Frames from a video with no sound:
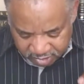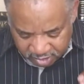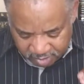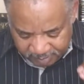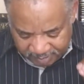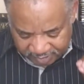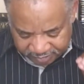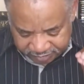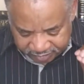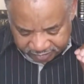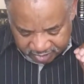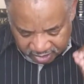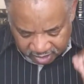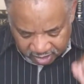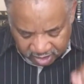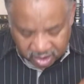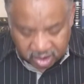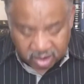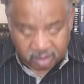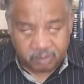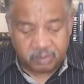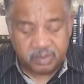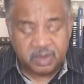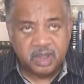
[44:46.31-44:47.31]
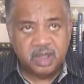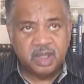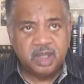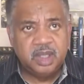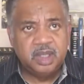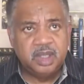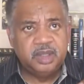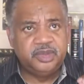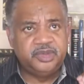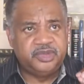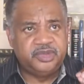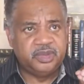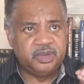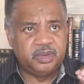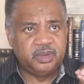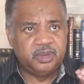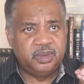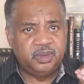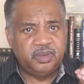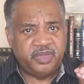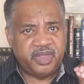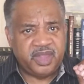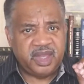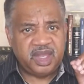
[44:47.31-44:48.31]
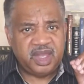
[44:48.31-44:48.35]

You must come to